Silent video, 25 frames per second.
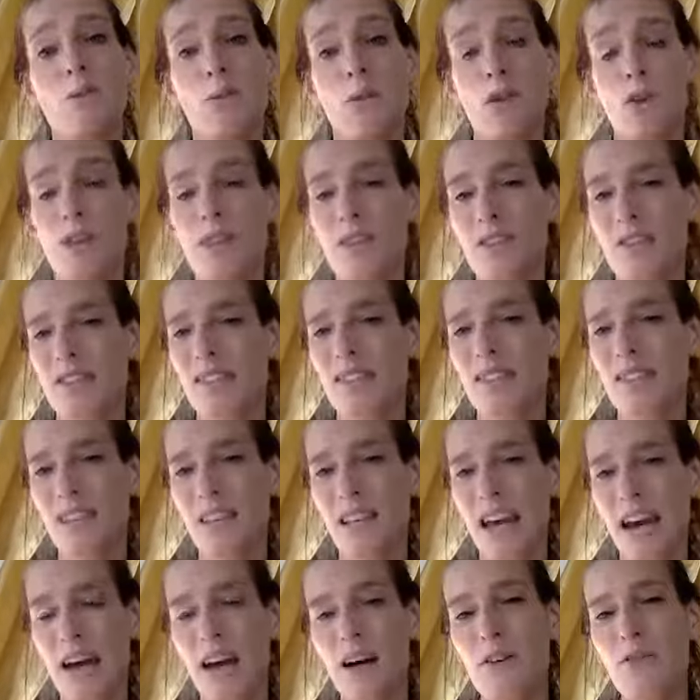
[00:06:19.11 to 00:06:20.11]
Because this
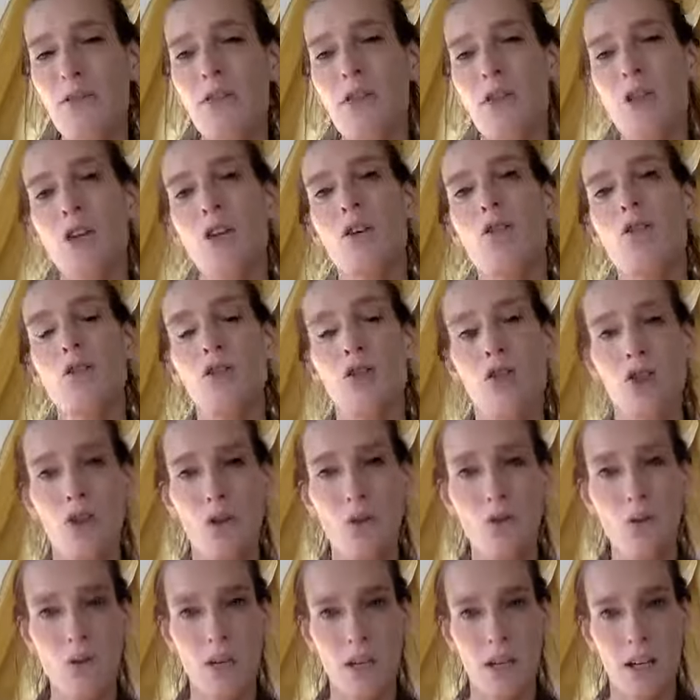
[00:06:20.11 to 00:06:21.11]
afterglow
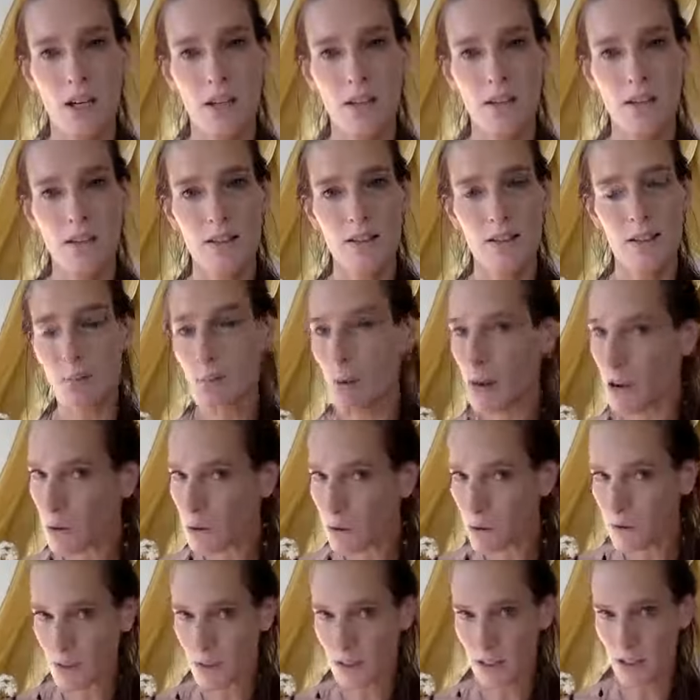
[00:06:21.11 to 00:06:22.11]
shows us the
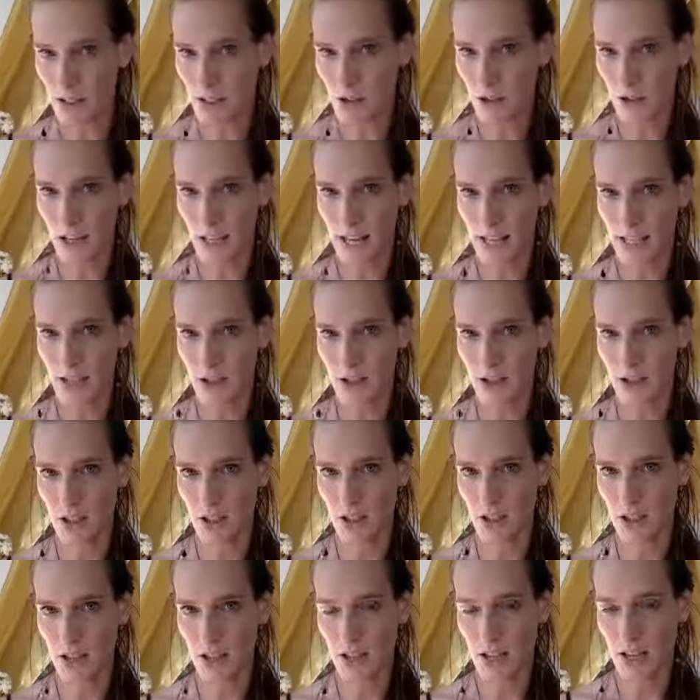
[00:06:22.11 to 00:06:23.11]
power of the sexual
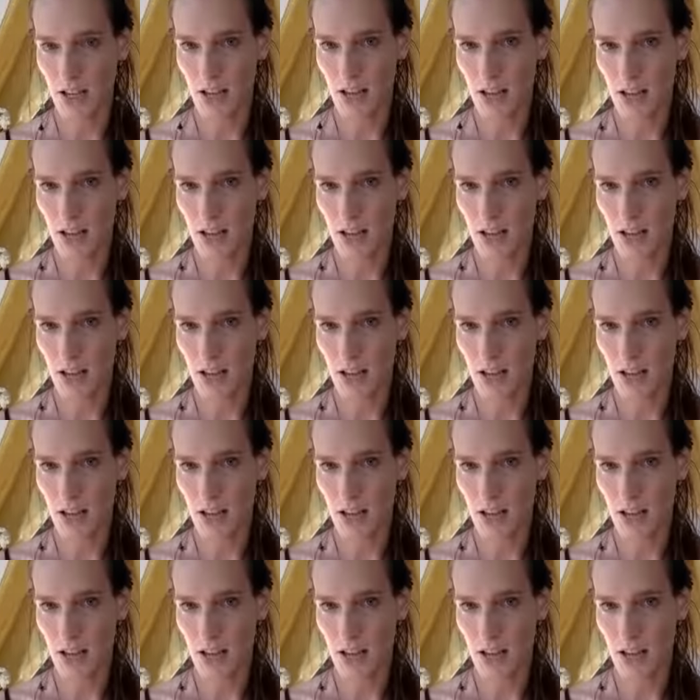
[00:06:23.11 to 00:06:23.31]
energy,